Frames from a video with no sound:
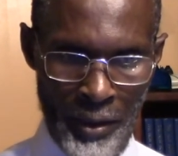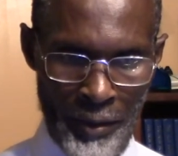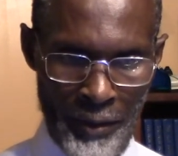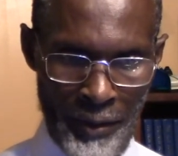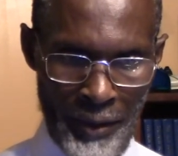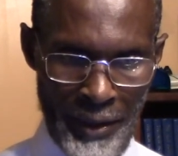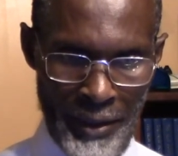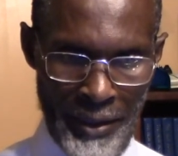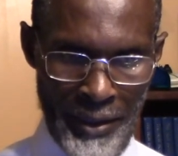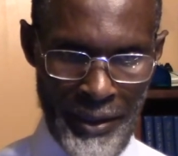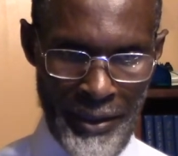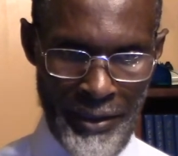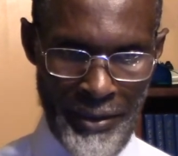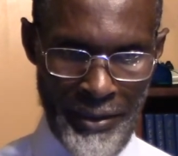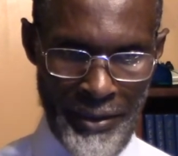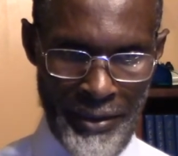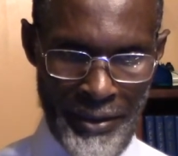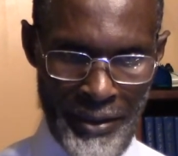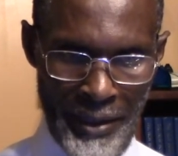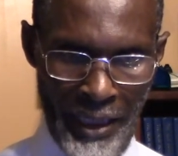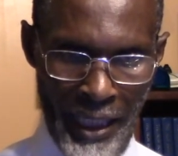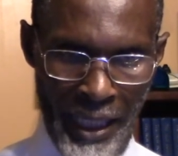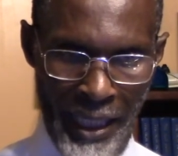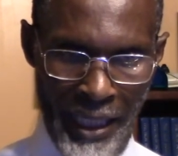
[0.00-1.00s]
They
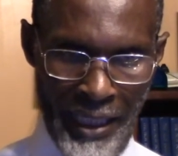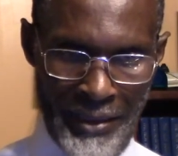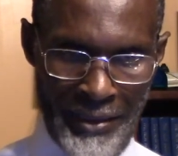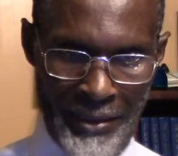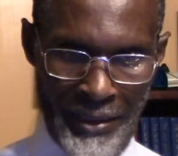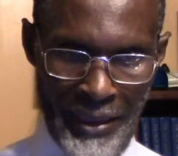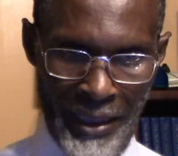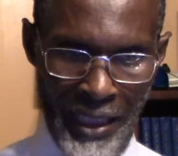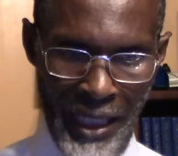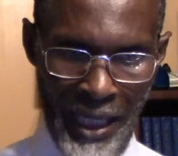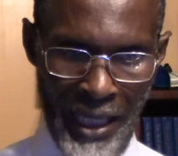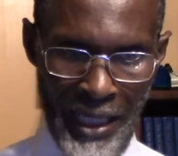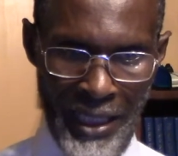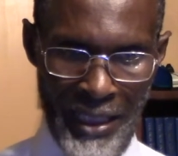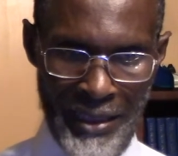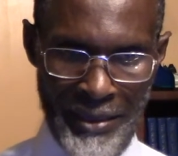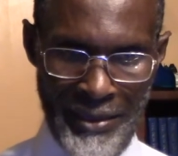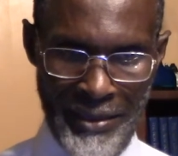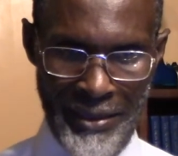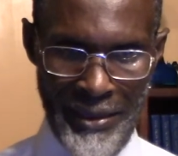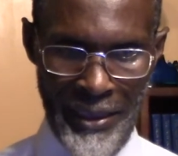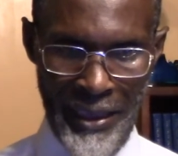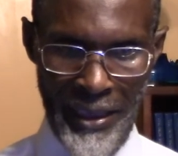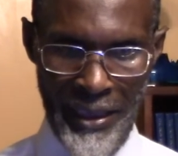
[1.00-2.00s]
stand
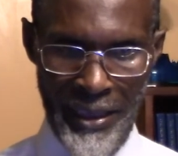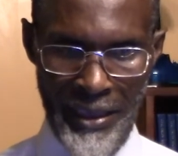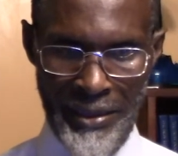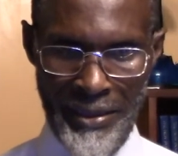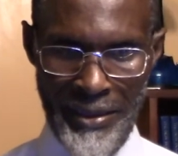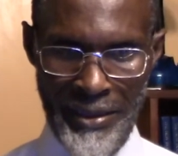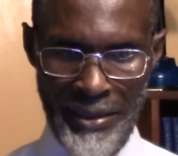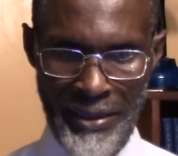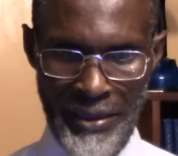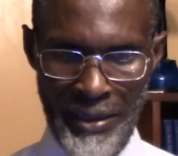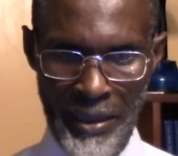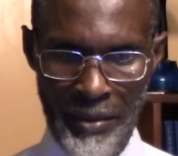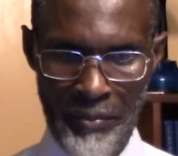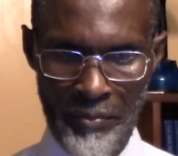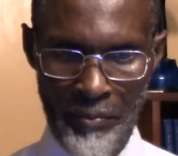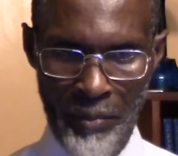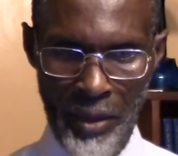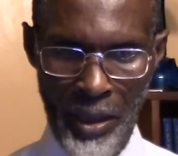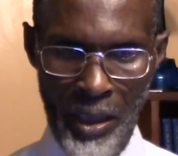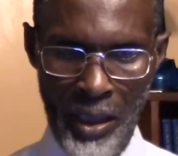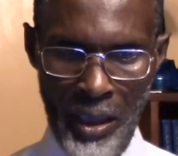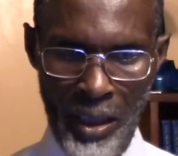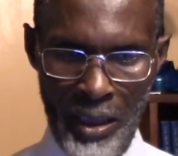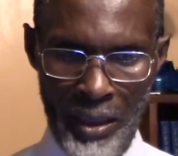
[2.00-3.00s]
as a
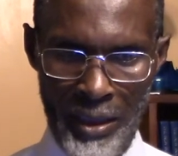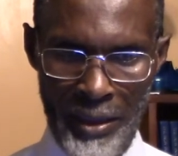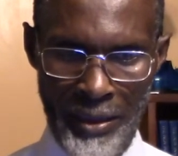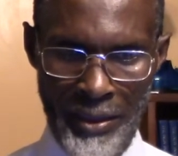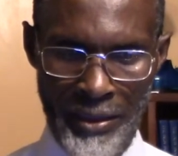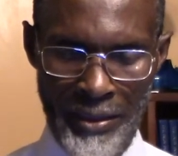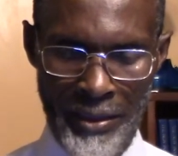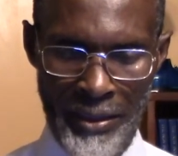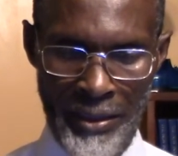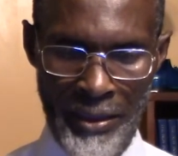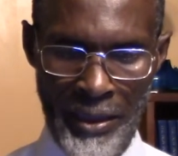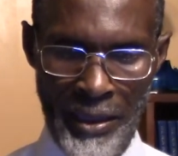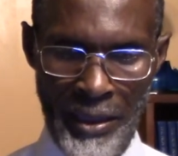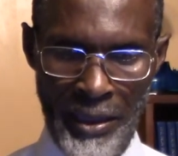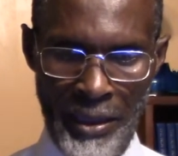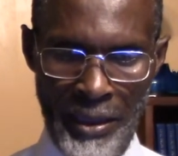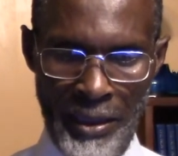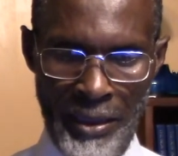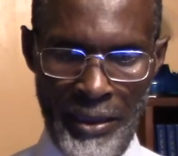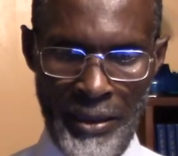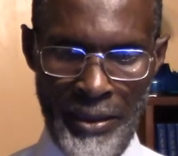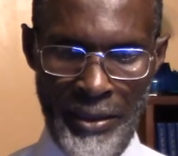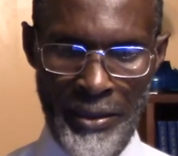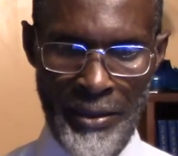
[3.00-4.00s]
symbol
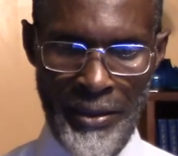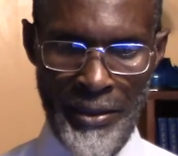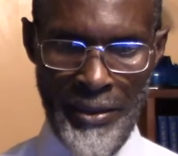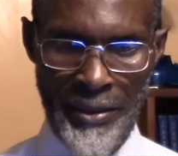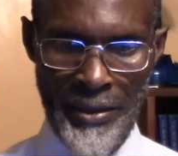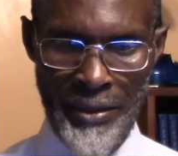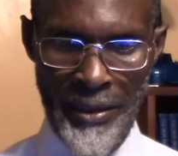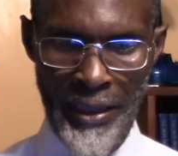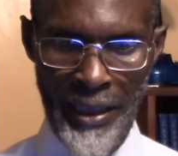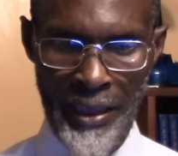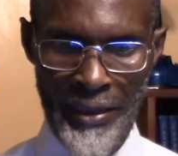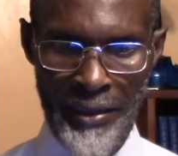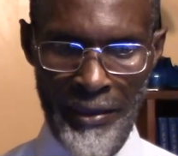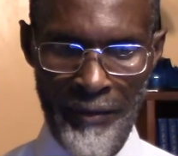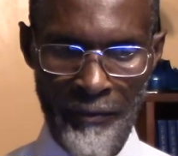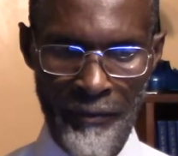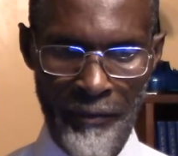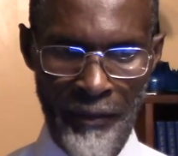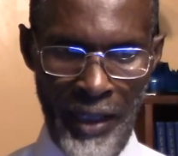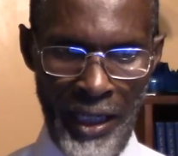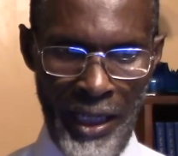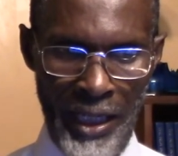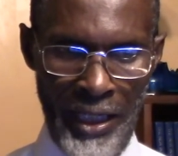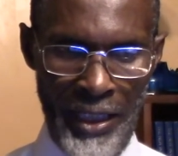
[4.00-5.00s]

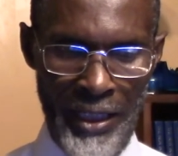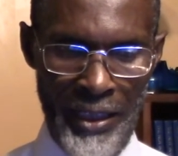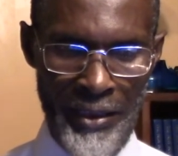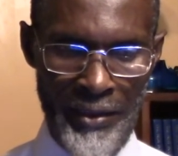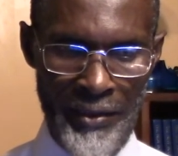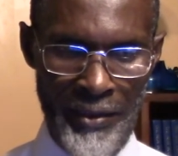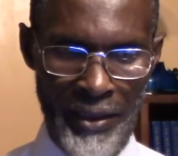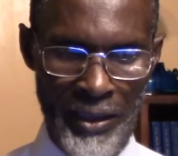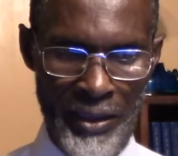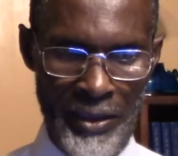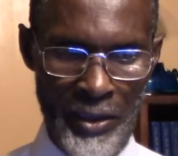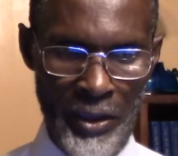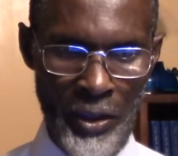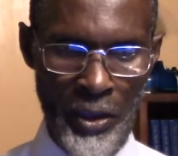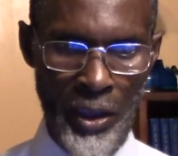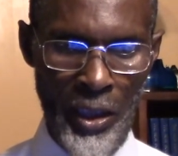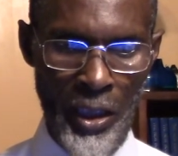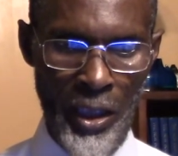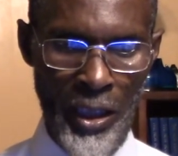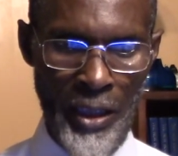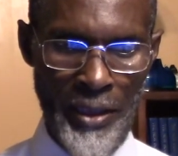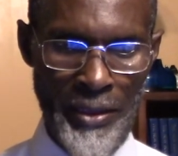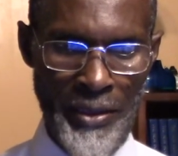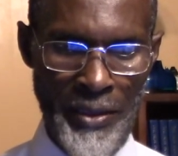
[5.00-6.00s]
signifying that
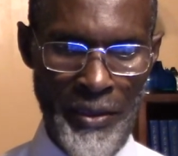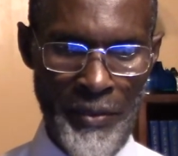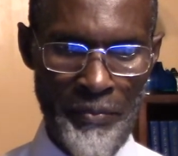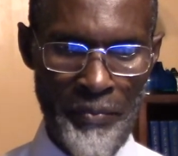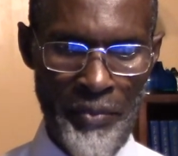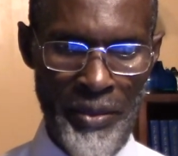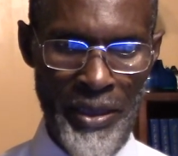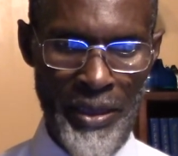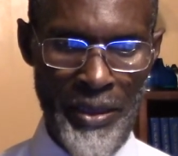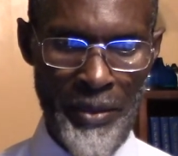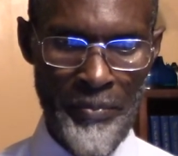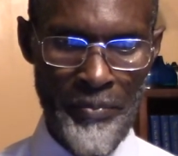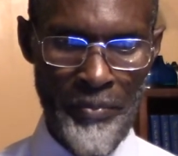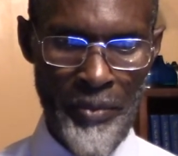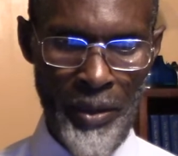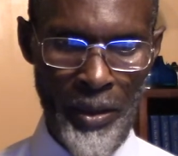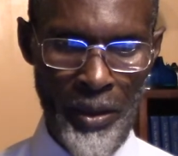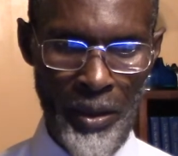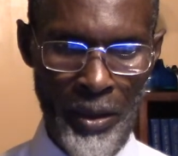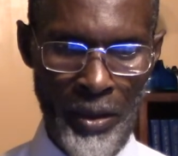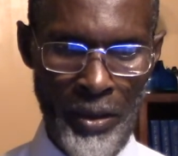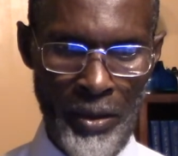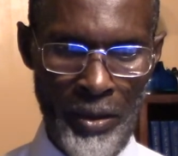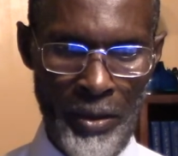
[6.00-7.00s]
God's people